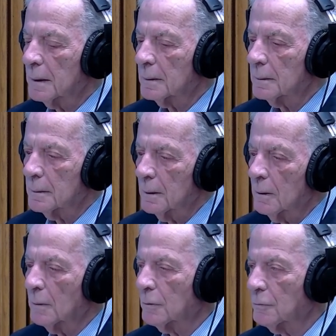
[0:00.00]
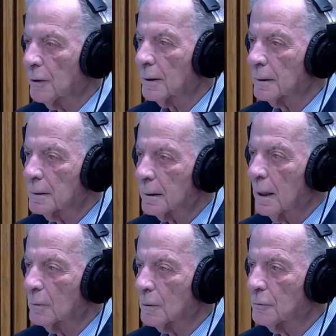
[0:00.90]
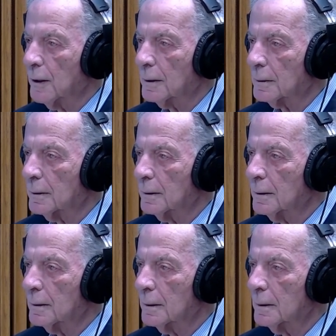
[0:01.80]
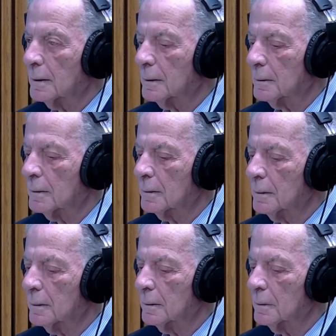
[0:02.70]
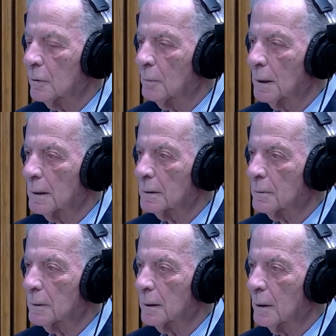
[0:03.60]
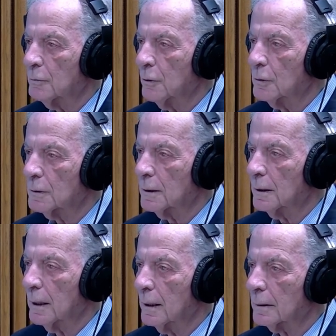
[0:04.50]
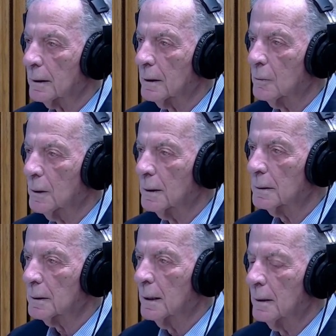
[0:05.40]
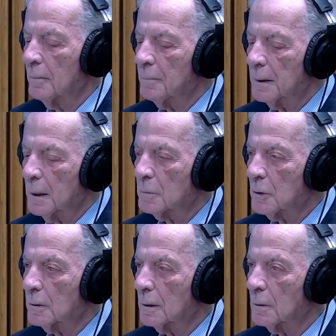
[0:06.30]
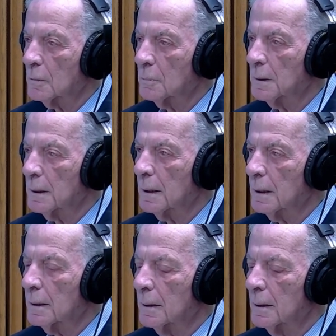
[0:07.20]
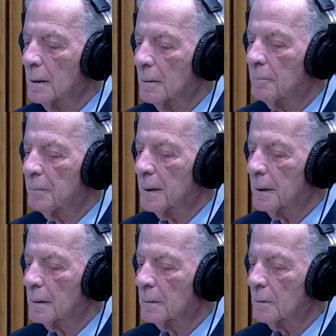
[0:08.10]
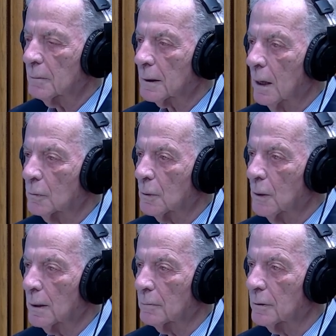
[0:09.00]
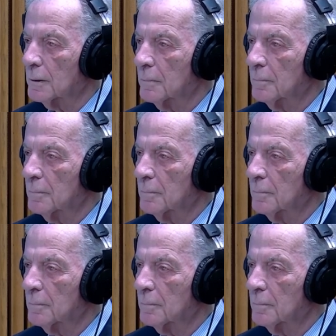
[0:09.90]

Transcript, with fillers: but, you know, every fact has a counter fact, and normally history unfolds in dialectical ways, and I'm sure that there will be a, a sort of counter wave.